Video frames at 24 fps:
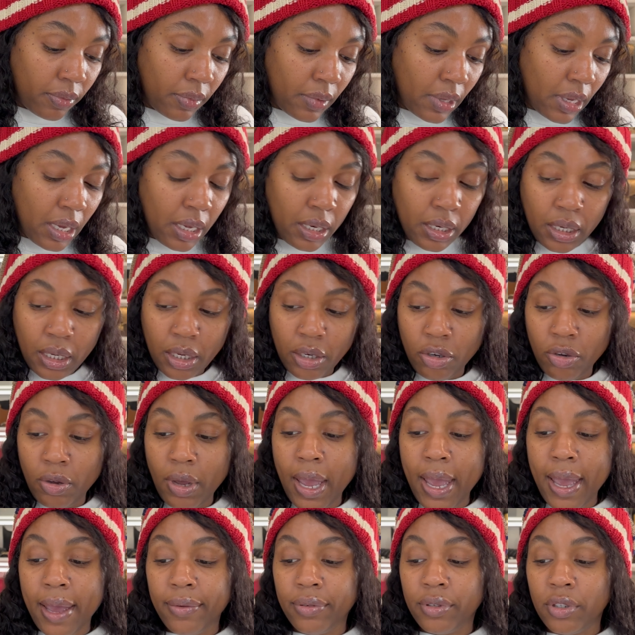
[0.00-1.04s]
And then you
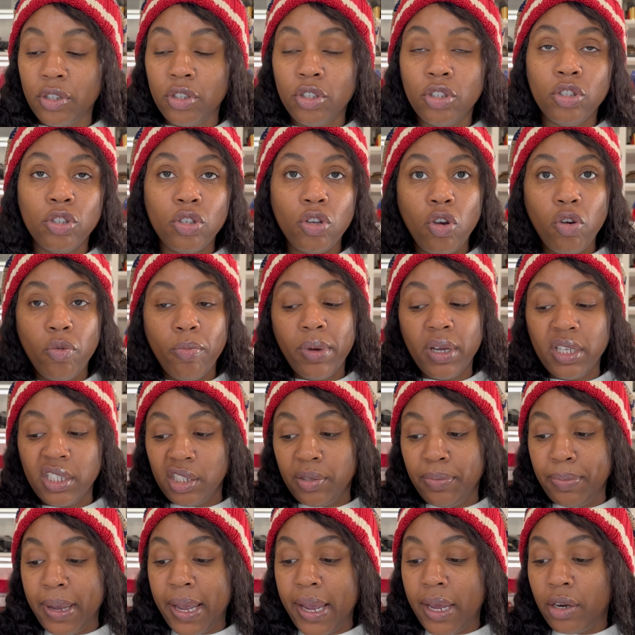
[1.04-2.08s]
have so
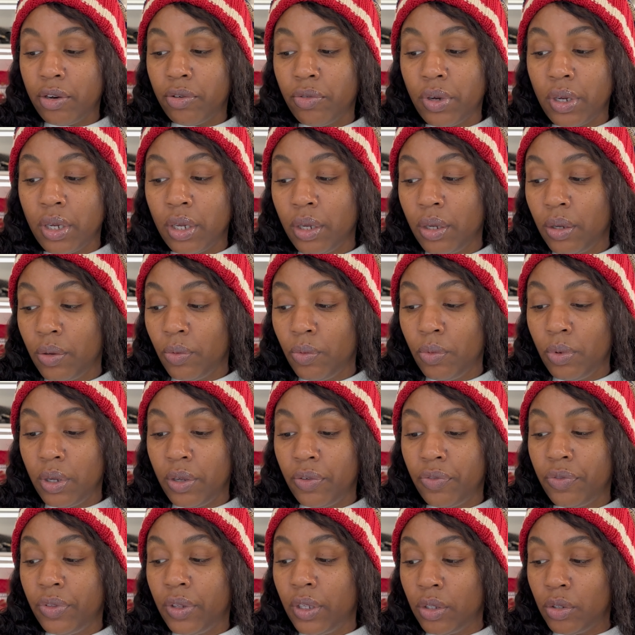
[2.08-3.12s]
much battery
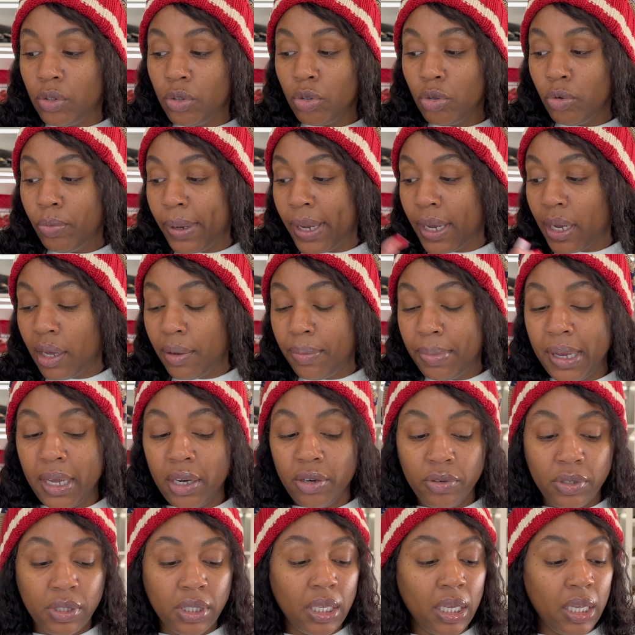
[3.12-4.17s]
with the 2 backup
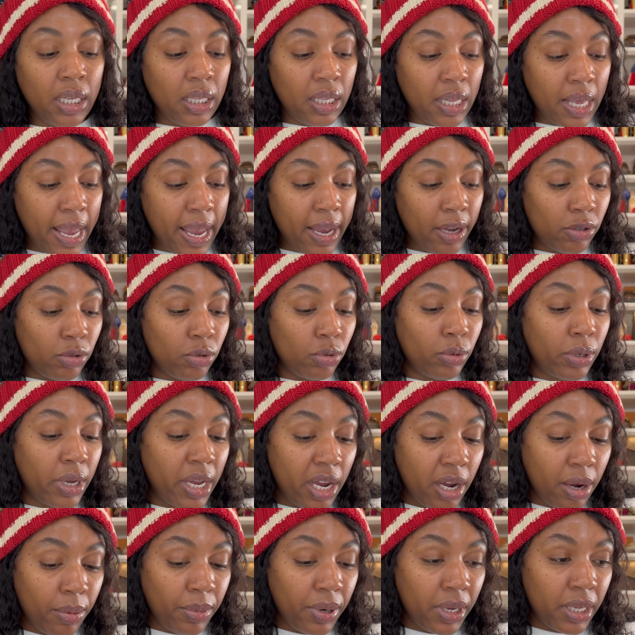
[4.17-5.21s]
batteries and the actual
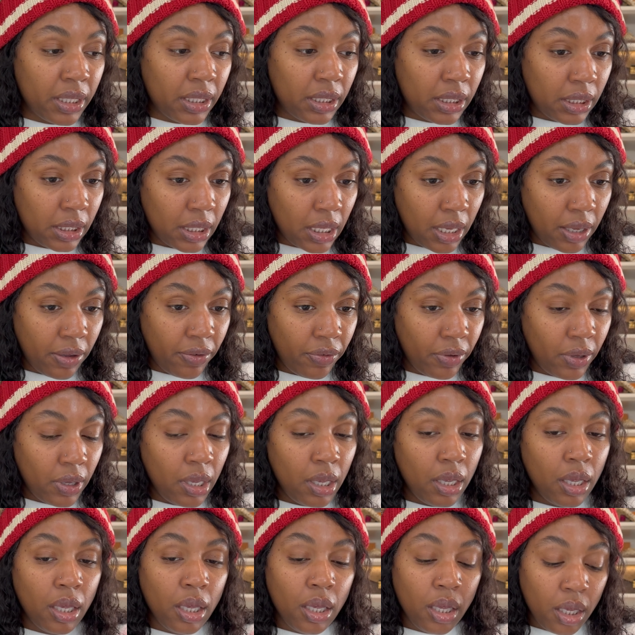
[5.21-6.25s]
camera itself.
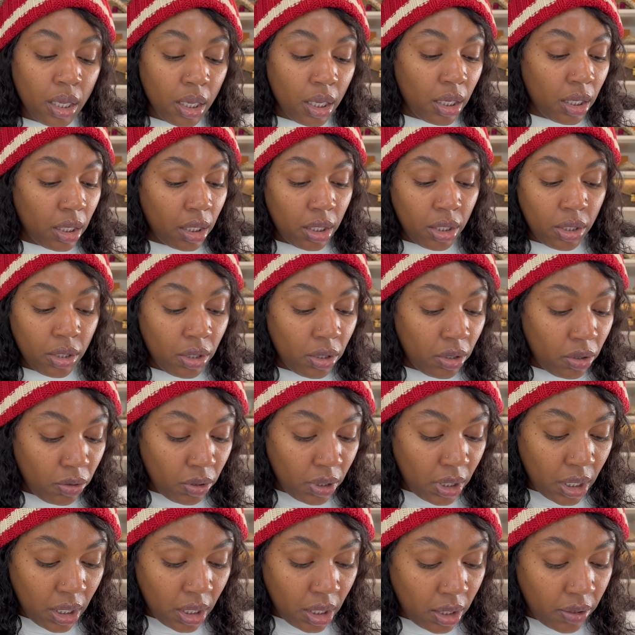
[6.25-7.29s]
You
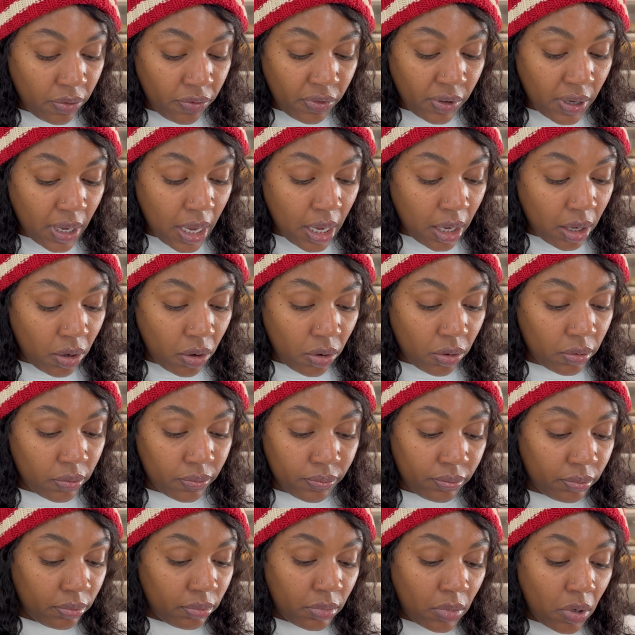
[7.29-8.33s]
can vlog
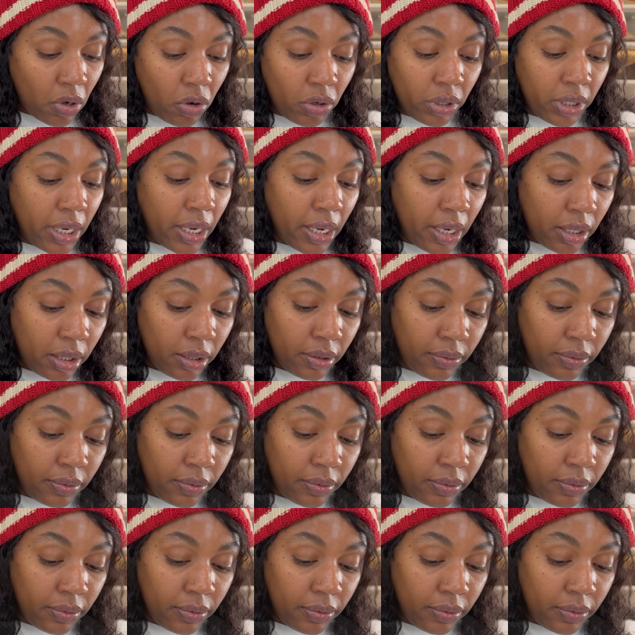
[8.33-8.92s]
all day.